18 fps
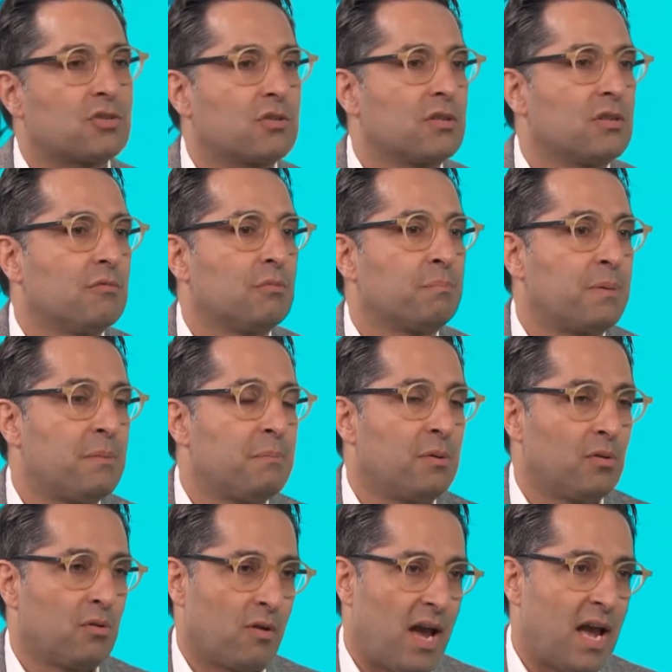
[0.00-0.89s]
sure that
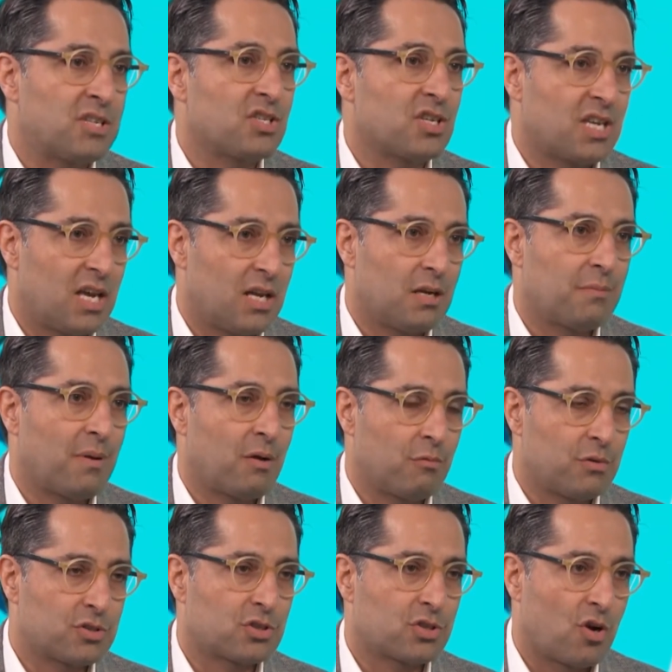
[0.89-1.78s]
people are educated
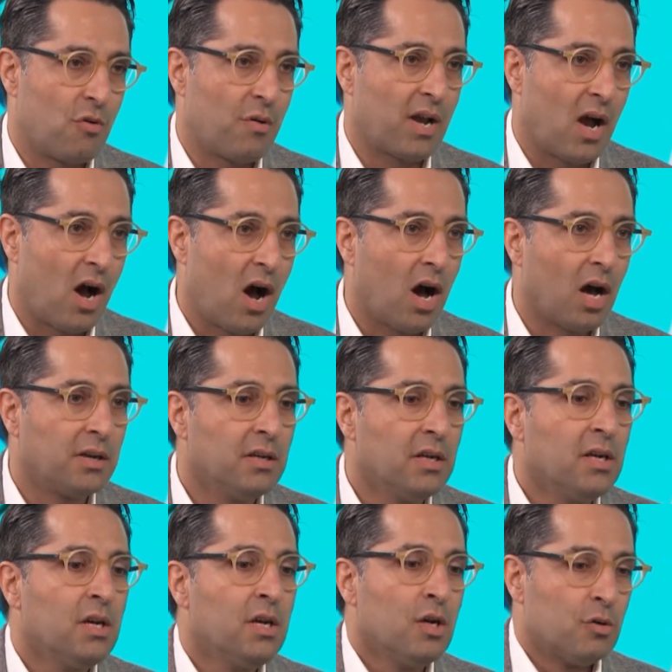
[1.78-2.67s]
about what's going on
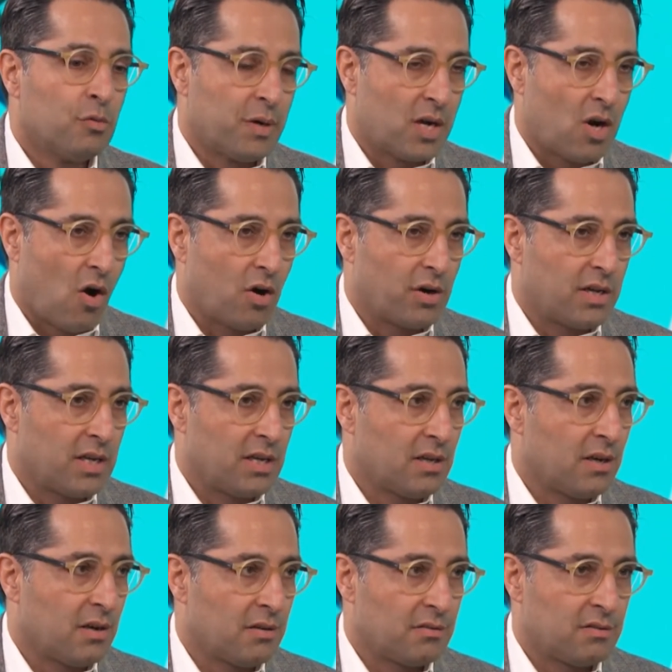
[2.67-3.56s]

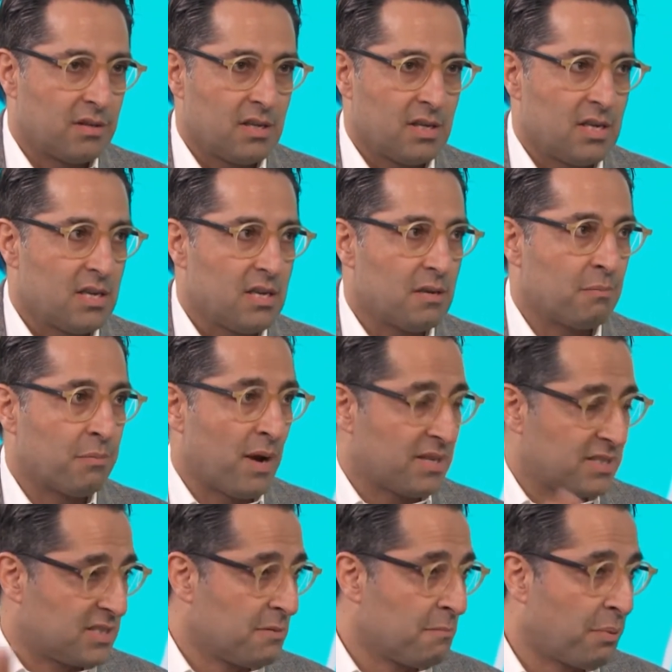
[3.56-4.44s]
regarding the
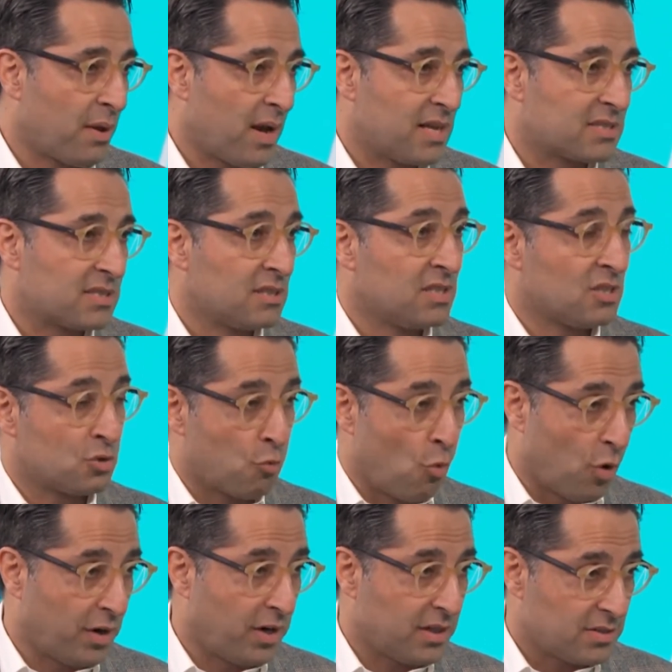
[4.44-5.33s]
breast implants and these
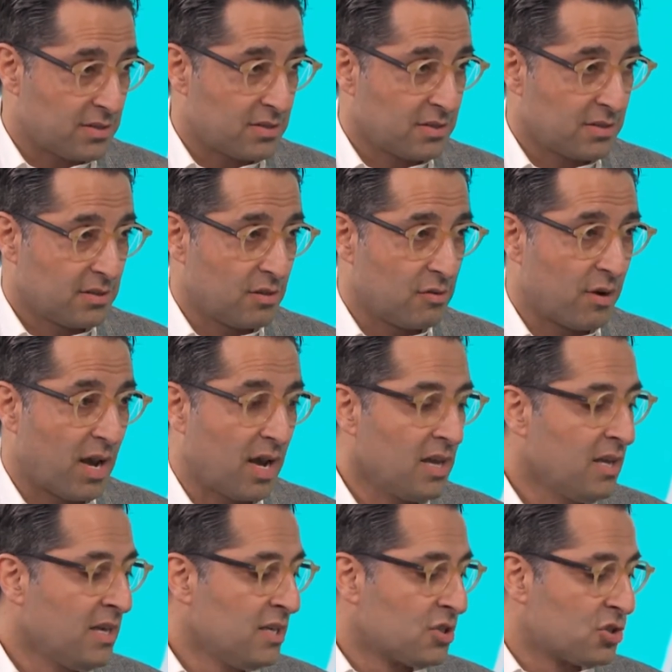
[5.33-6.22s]
warnings.
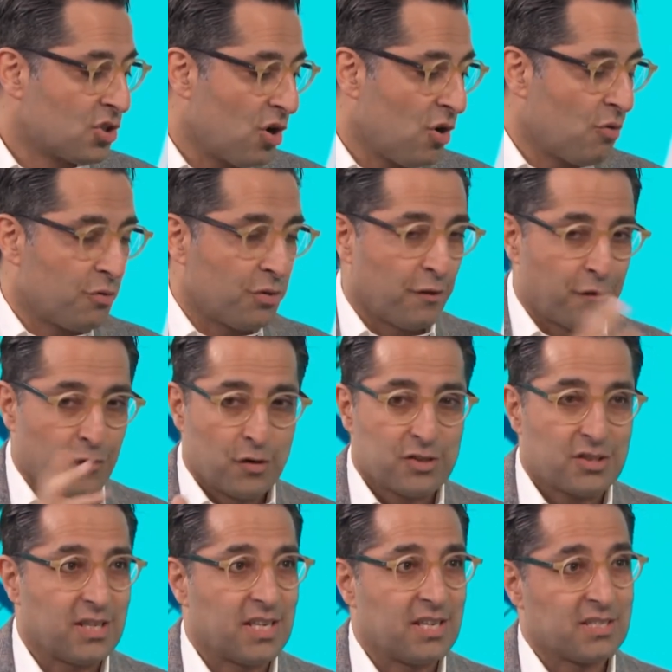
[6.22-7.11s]
Okay? So the
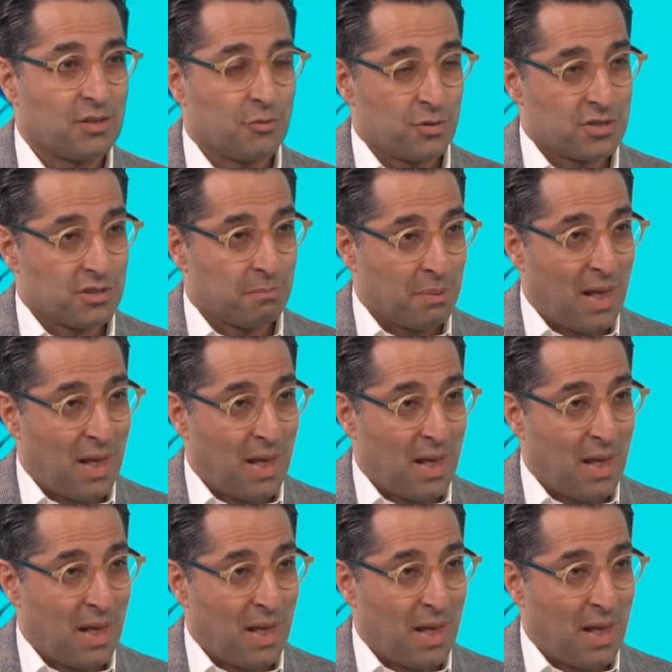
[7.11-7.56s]
first thing is there was a